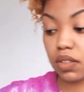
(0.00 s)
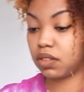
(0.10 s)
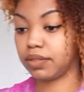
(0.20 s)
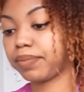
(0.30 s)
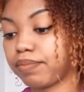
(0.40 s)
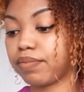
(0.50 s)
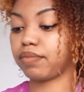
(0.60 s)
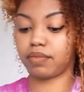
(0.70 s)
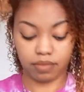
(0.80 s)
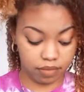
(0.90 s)
But I usually
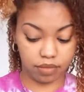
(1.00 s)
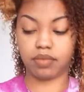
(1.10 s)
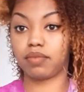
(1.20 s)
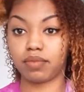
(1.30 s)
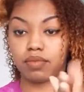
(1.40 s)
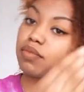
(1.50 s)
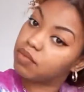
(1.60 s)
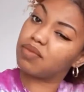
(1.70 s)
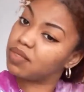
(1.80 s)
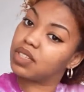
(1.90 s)
do use a Denman brush
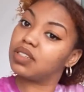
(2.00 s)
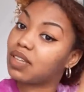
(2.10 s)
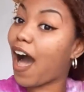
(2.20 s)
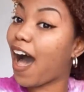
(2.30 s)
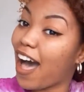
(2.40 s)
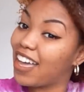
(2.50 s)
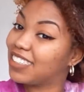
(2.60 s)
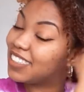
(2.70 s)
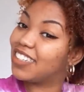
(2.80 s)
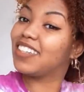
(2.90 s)
or a shampoo
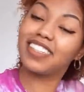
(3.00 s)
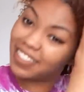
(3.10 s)
brush.